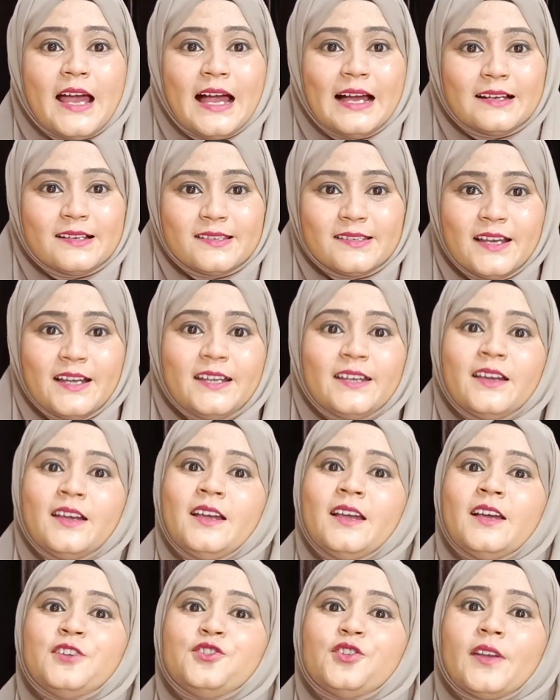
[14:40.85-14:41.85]
accent.
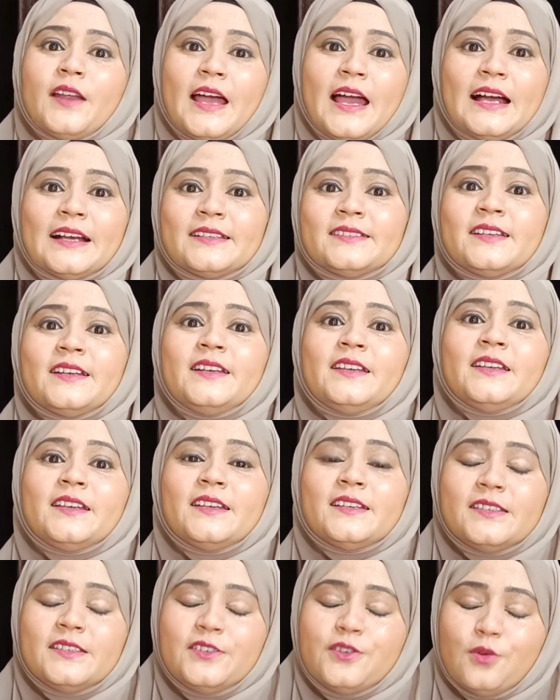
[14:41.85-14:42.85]
Your accent
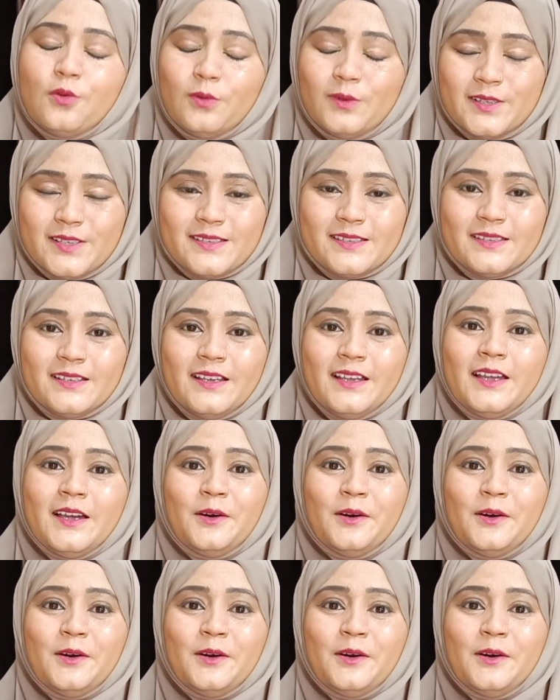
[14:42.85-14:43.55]
is yours.